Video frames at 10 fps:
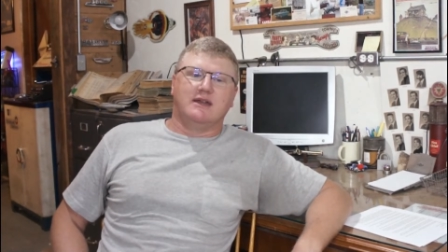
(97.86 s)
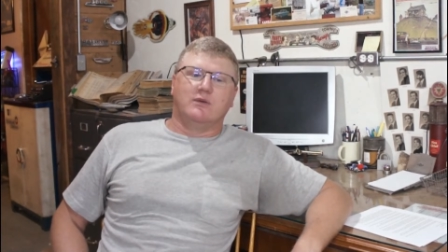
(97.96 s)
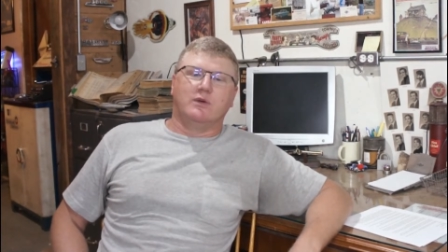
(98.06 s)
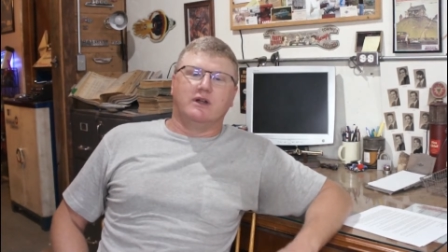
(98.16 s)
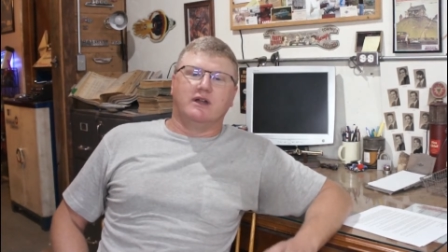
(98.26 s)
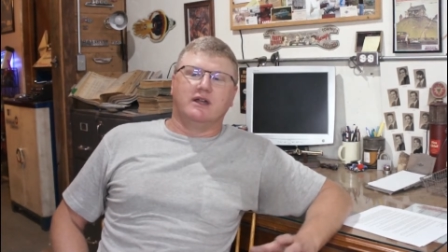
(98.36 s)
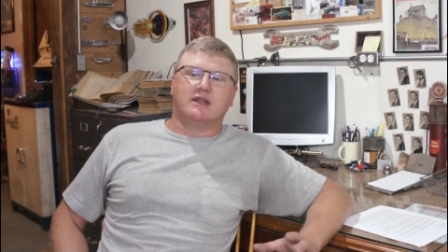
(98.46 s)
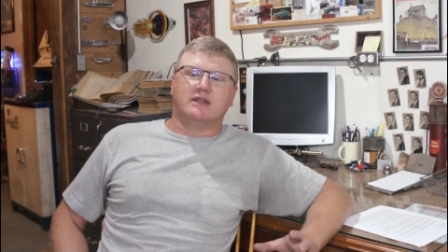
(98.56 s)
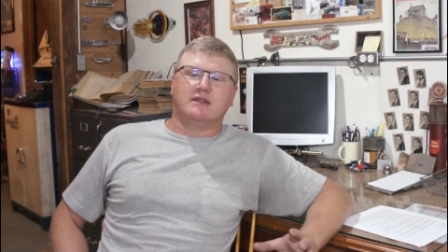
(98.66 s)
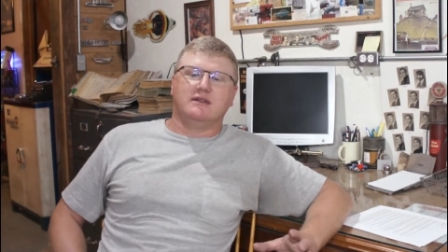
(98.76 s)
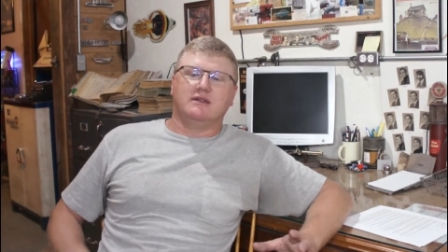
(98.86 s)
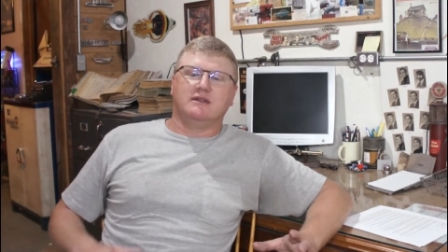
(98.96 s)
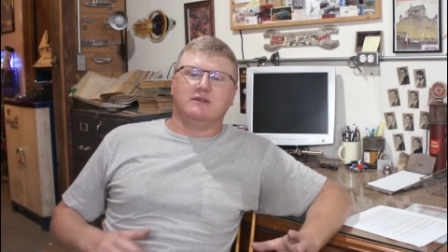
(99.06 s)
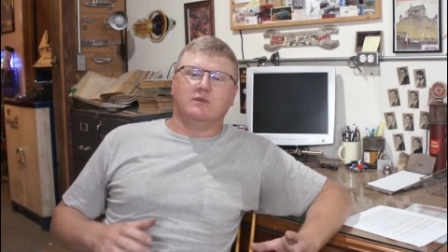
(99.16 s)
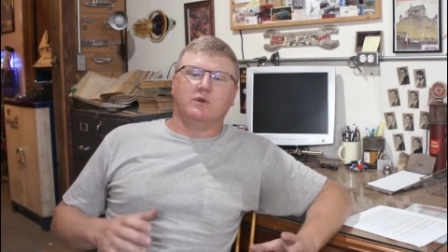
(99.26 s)
where I
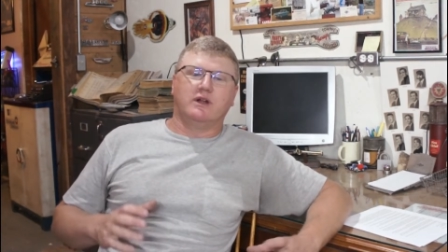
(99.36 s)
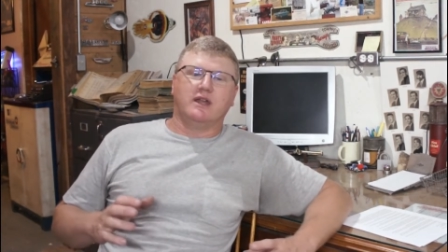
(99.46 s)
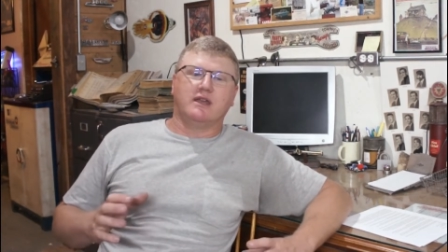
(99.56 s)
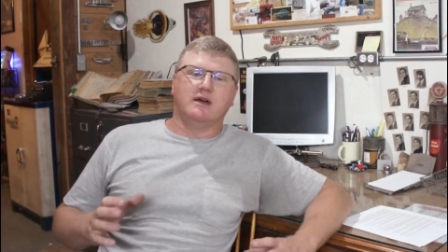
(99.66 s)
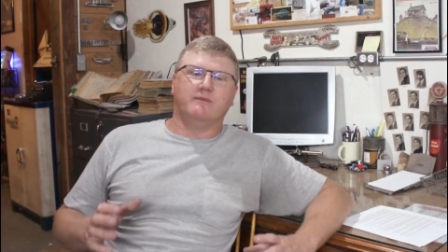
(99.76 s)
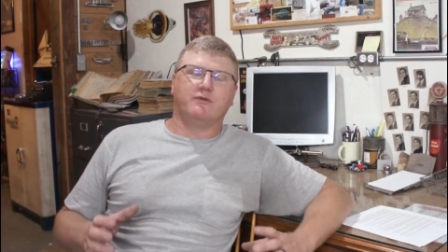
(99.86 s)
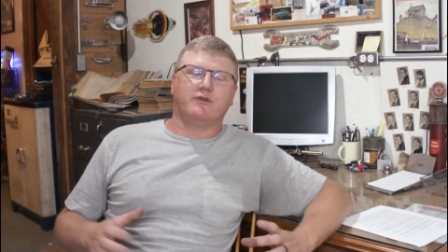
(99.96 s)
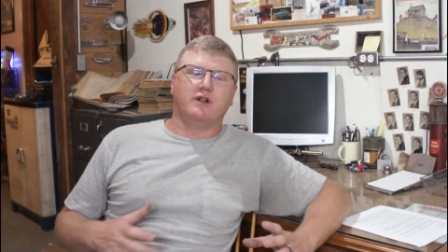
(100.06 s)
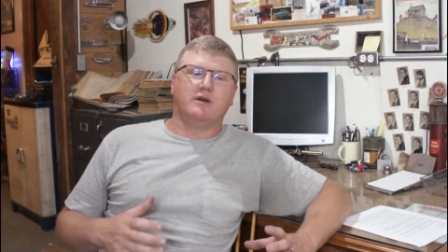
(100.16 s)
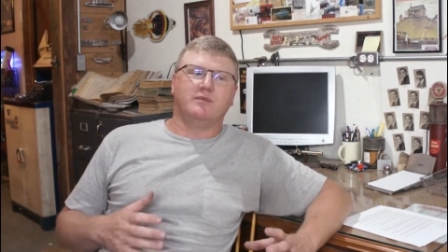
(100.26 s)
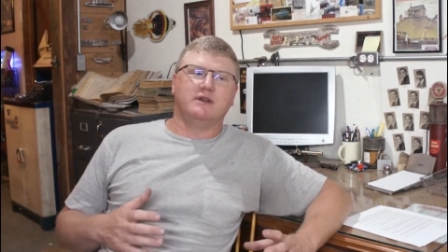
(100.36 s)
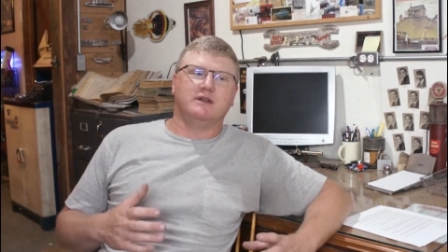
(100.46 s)
come from,